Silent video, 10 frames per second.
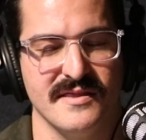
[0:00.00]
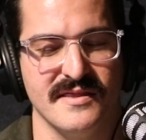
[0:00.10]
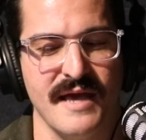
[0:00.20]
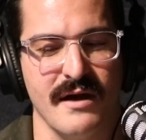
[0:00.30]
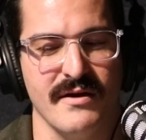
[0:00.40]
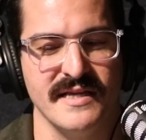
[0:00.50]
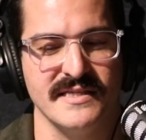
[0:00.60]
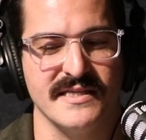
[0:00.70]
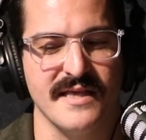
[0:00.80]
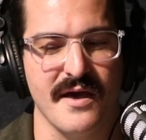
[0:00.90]
there
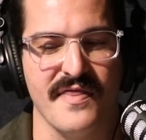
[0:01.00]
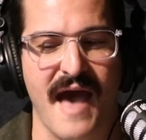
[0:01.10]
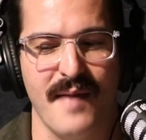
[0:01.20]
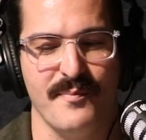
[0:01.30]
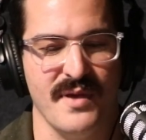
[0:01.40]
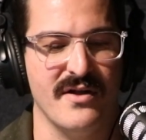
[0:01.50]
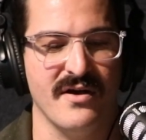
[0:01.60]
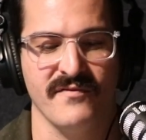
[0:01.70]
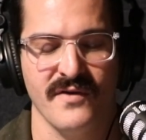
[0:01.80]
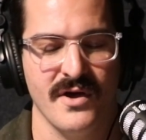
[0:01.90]
is that bit
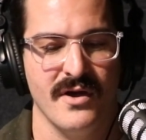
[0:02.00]
of